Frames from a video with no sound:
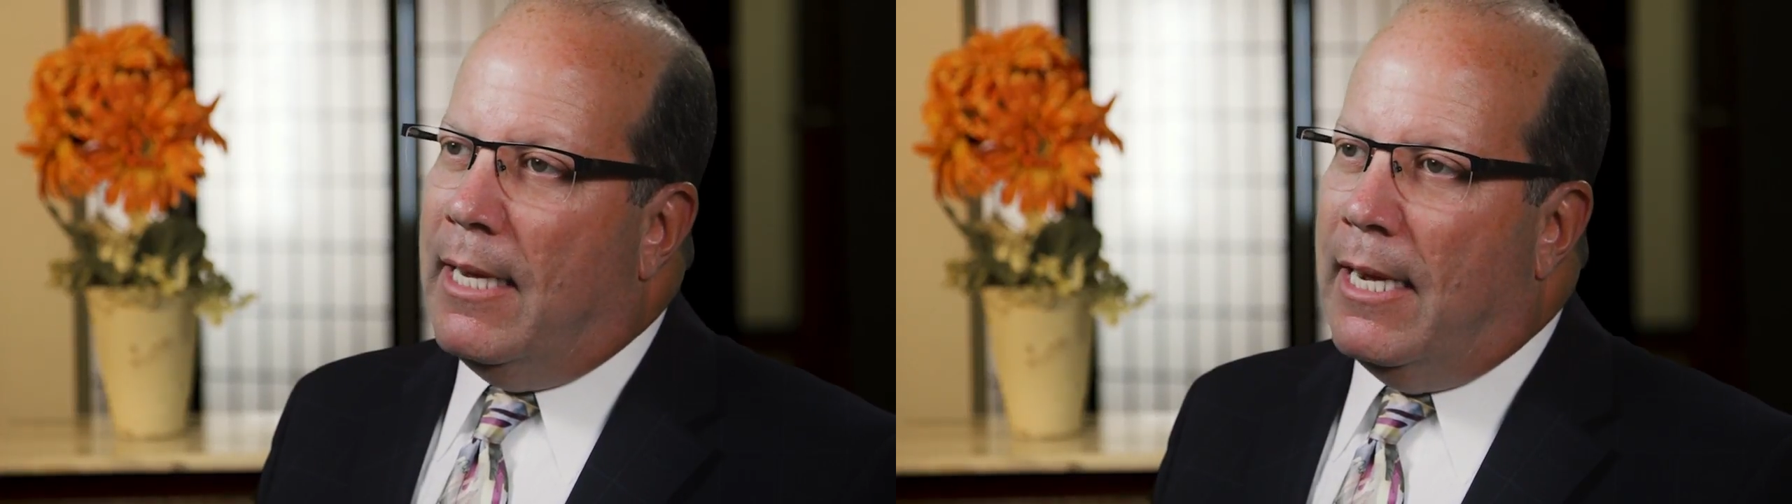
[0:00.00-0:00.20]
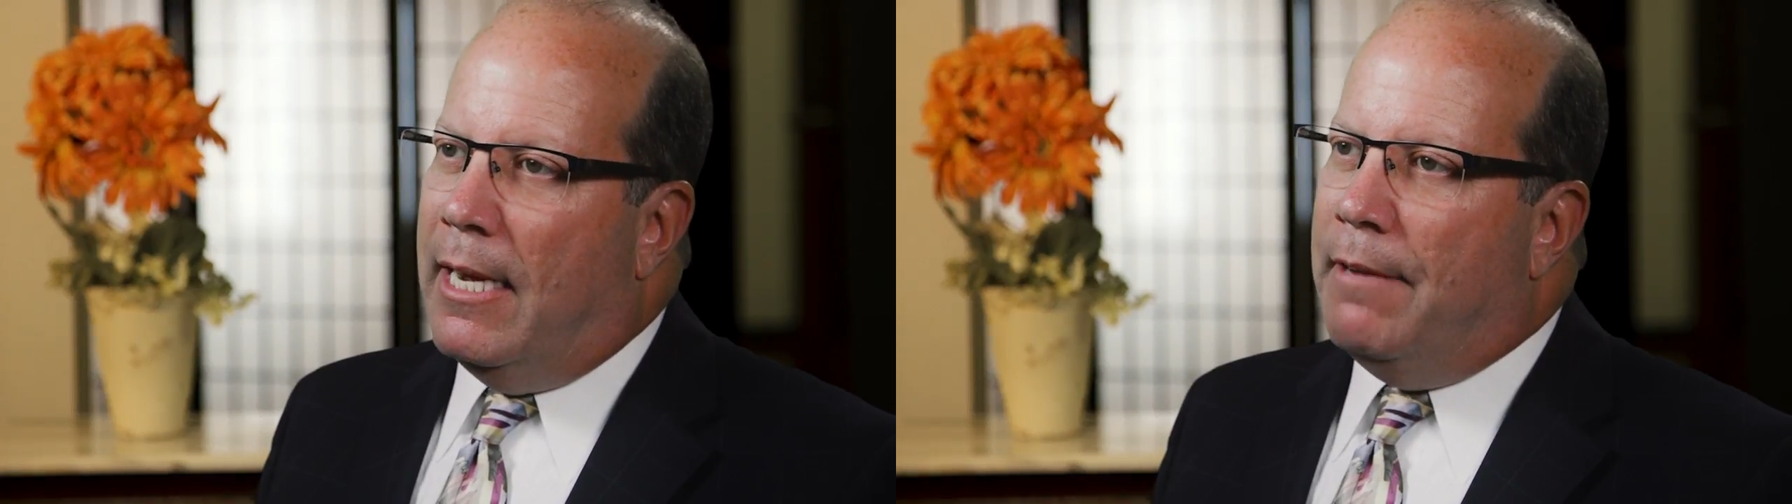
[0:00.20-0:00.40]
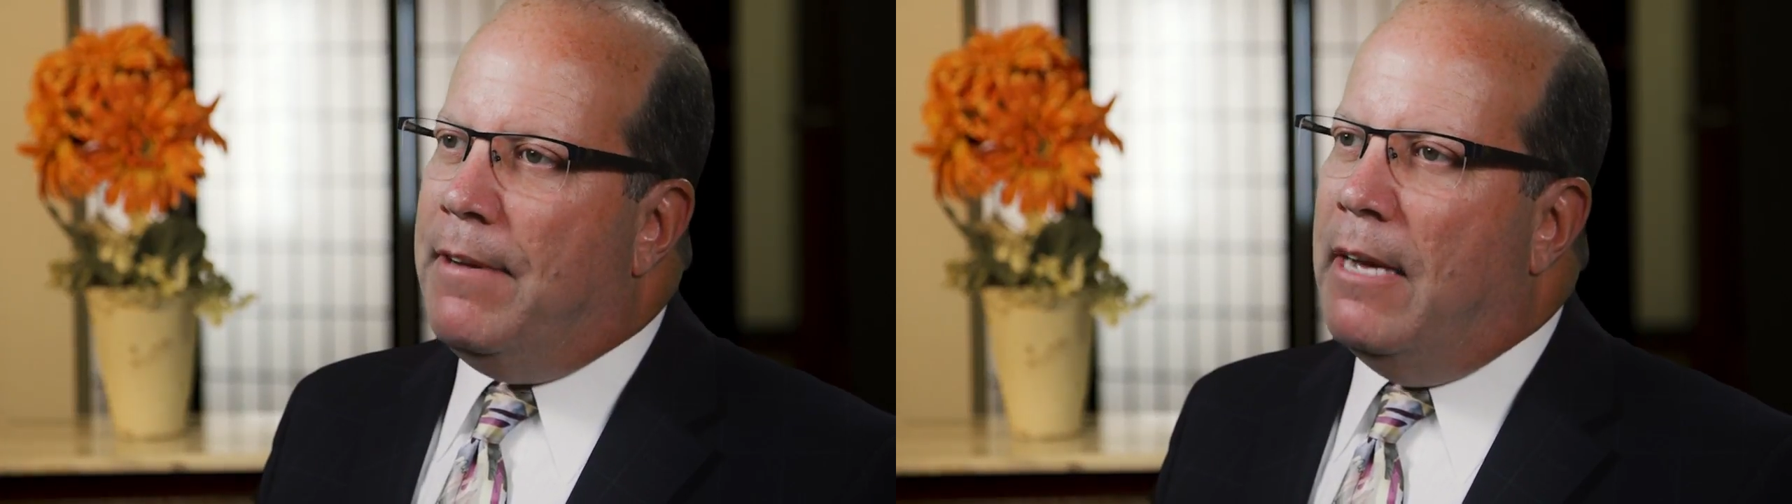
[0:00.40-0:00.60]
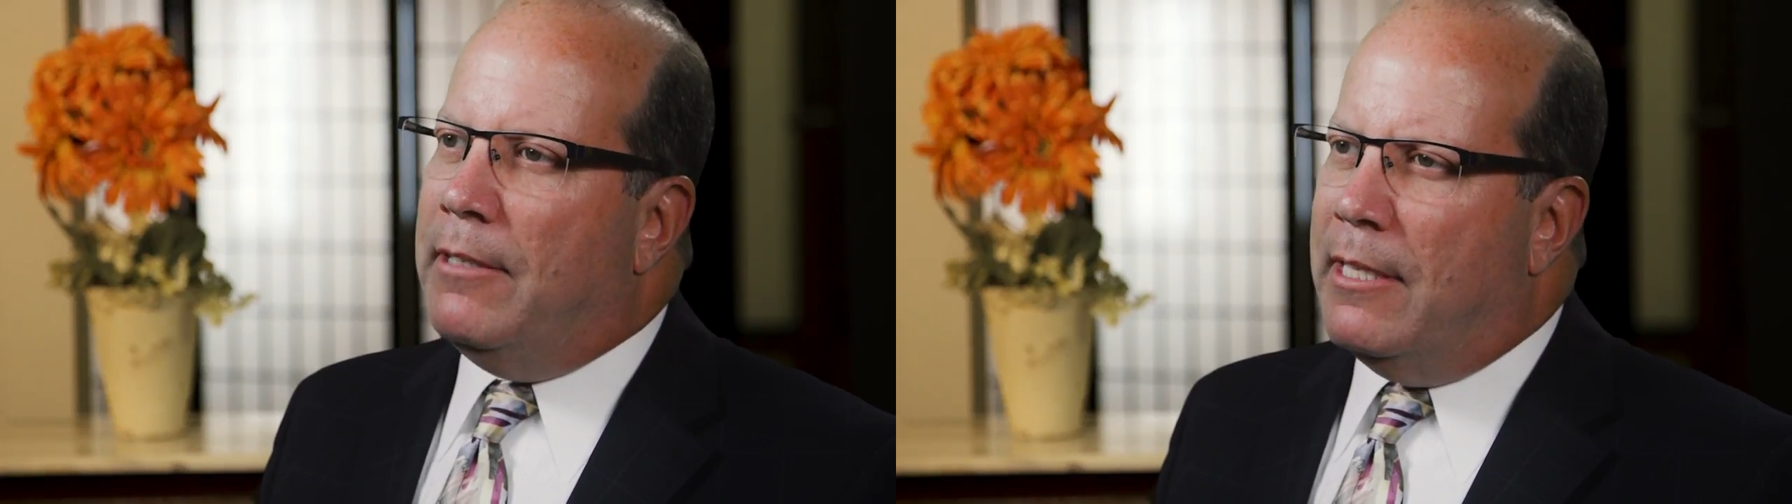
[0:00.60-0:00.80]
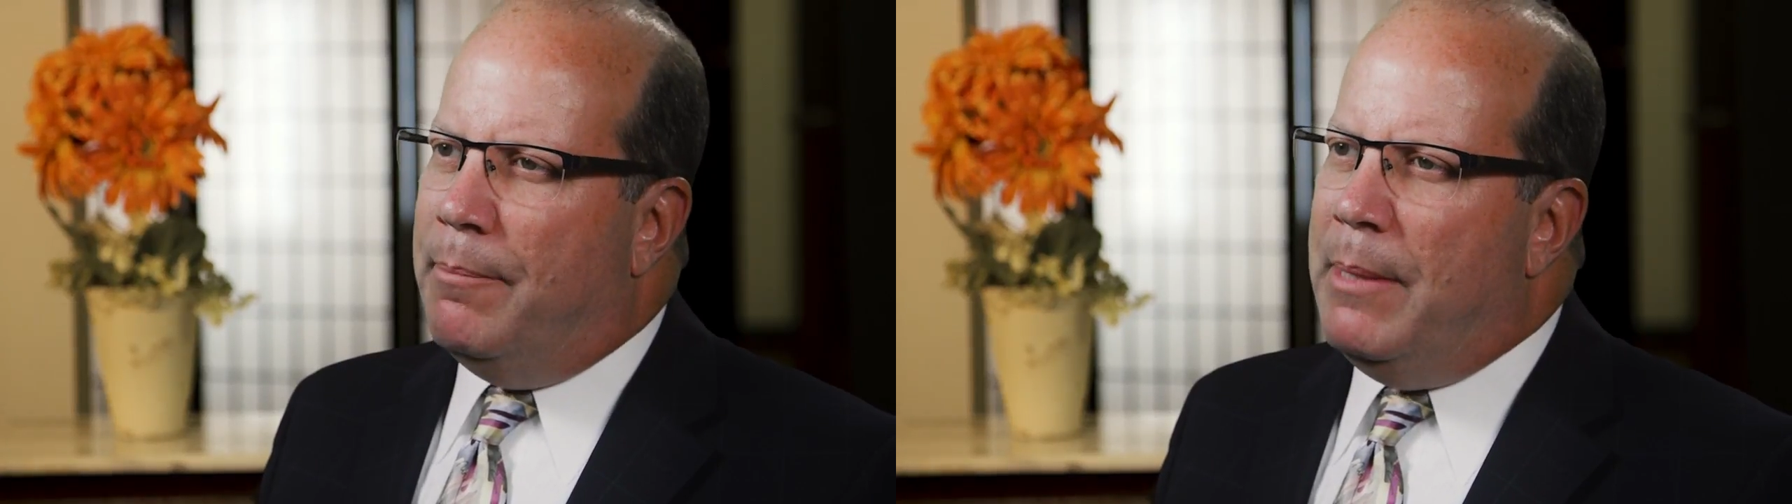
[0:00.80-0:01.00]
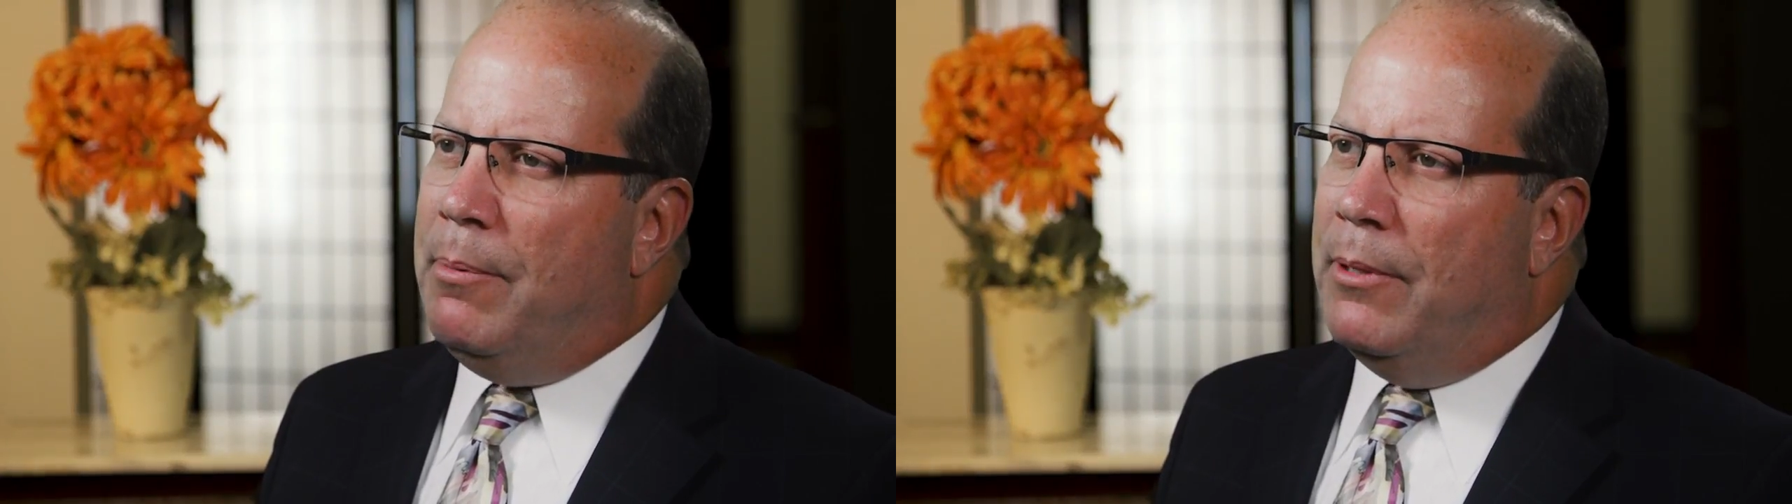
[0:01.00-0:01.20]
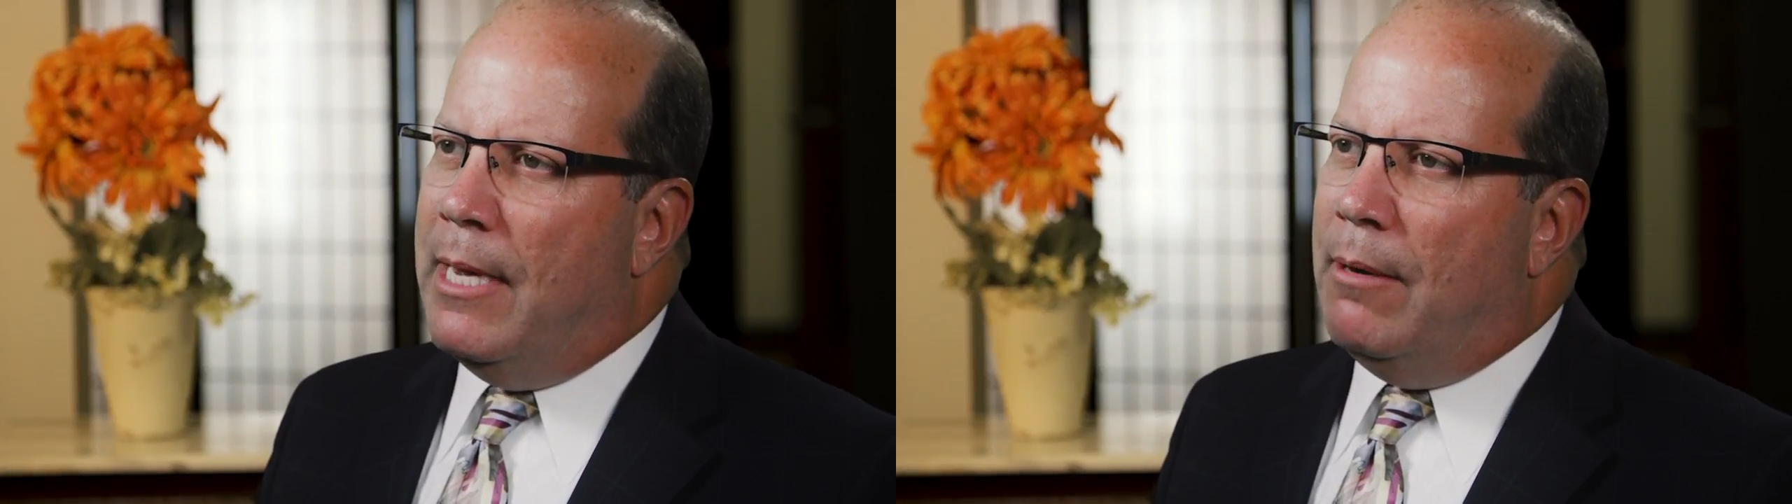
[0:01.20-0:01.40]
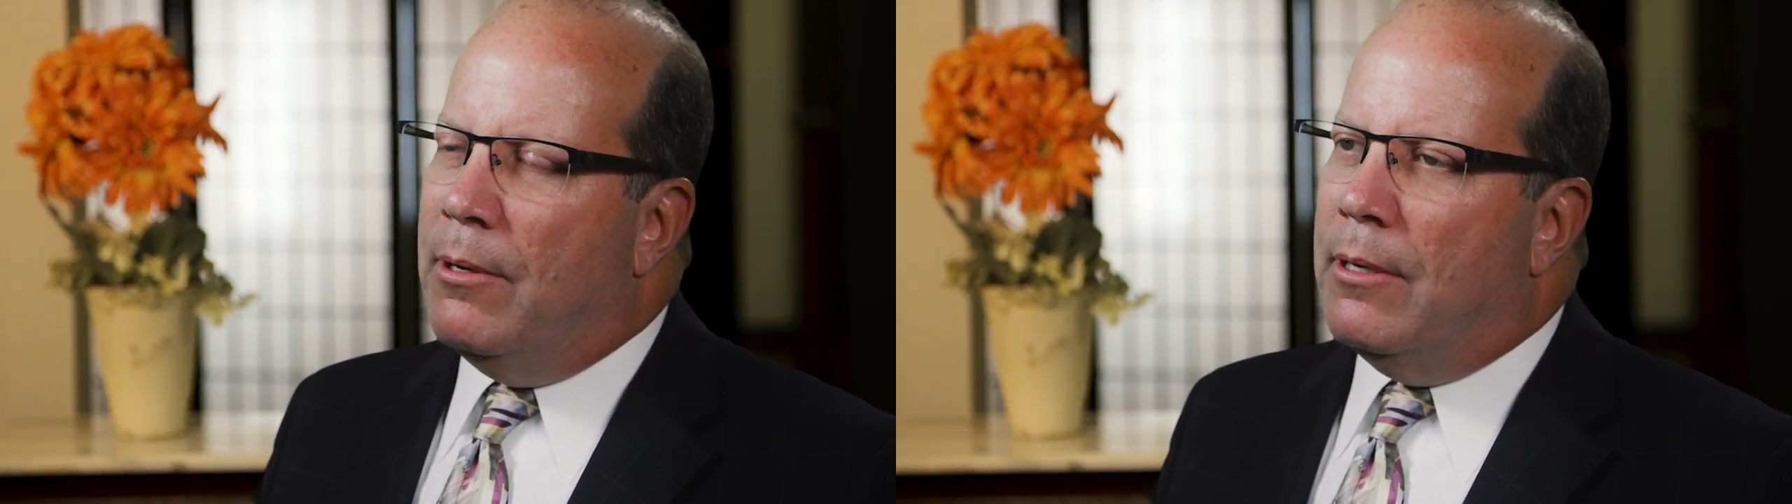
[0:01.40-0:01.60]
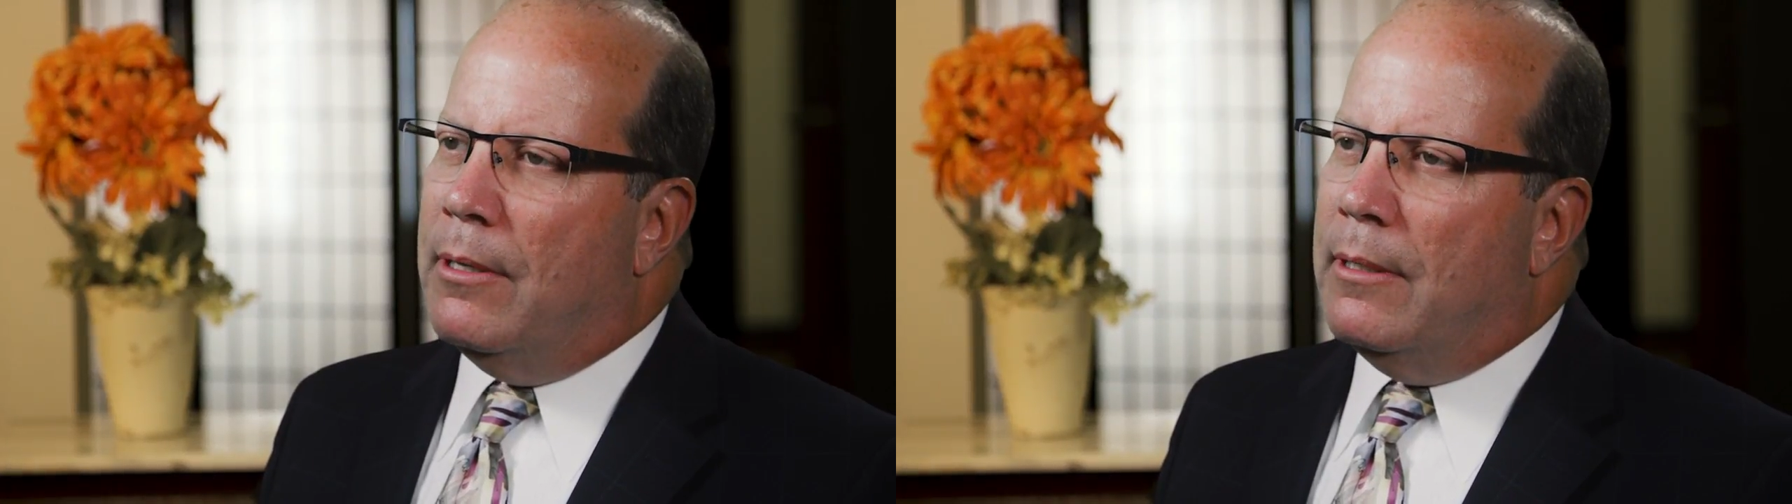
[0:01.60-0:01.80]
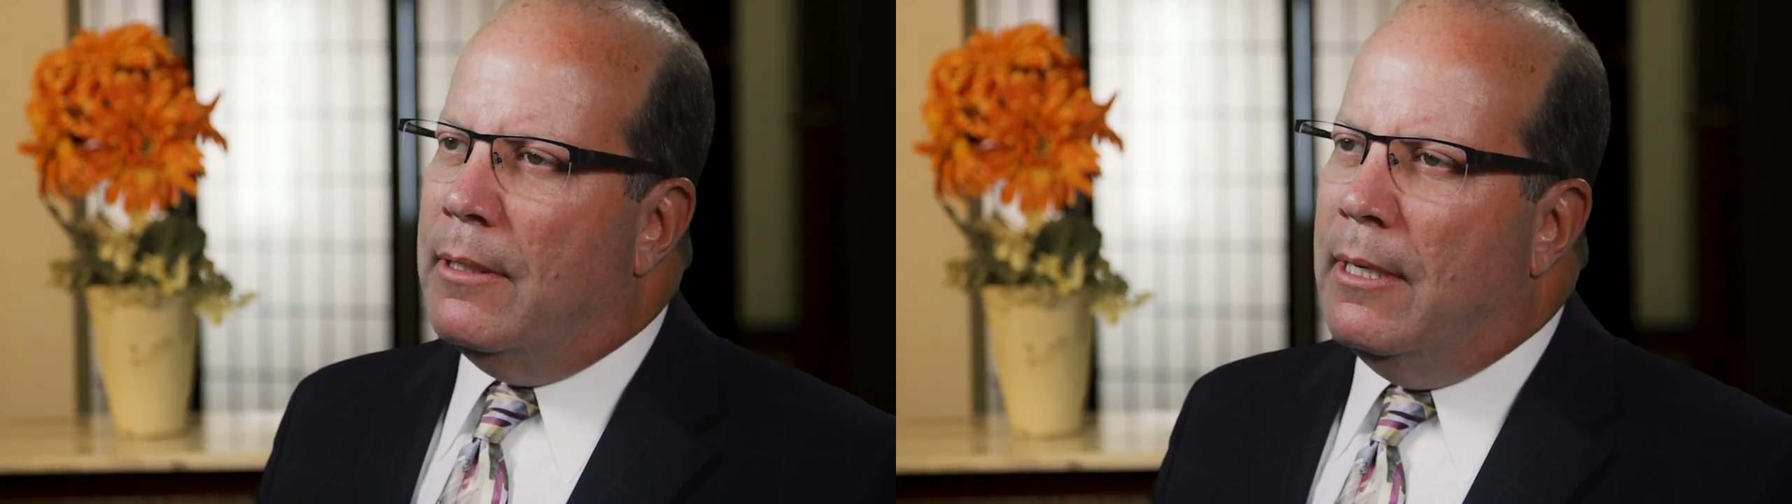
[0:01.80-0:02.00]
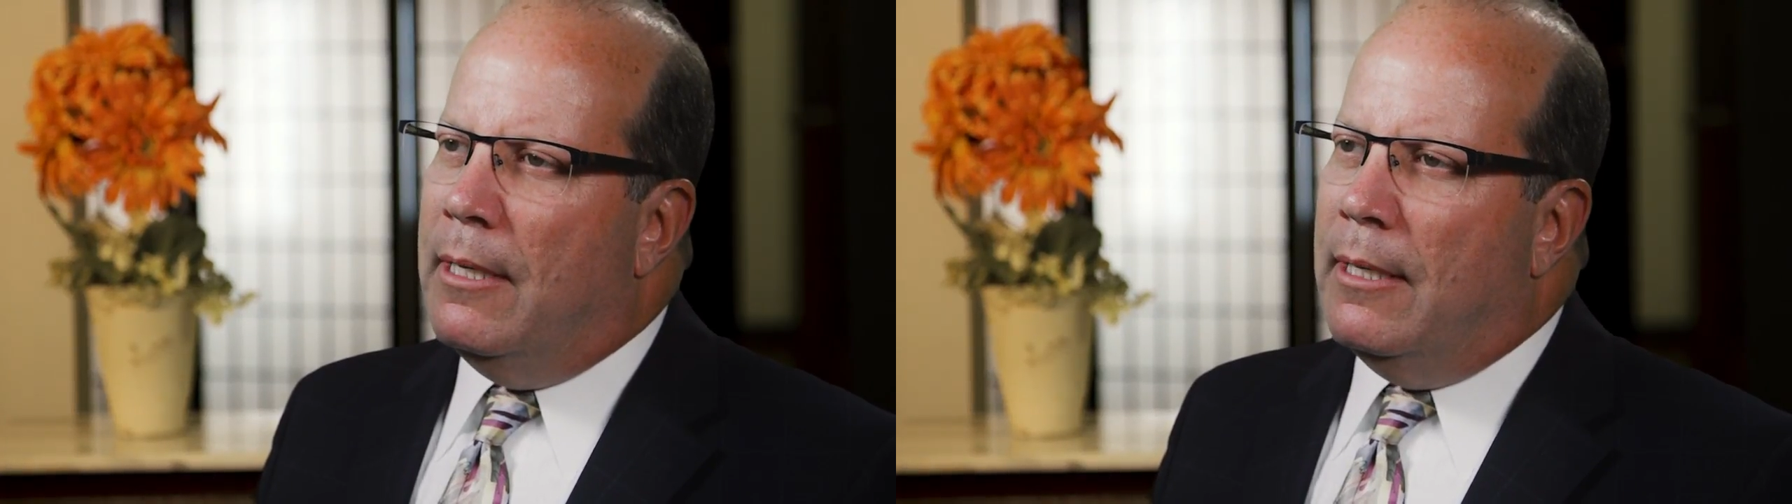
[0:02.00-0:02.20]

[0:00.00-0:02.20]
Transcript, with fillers: I, I found that the people that were